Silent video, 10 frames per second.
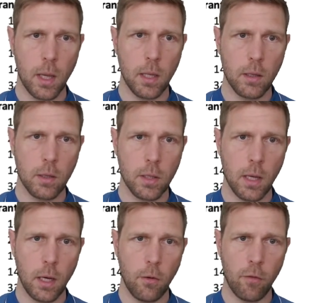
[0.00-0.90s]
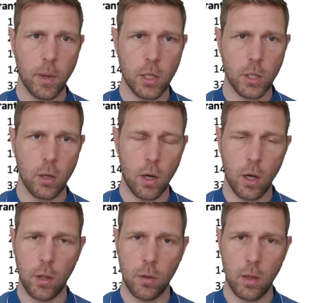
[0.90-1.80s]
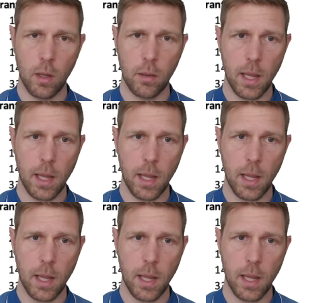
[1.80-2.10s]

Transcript: It contained information on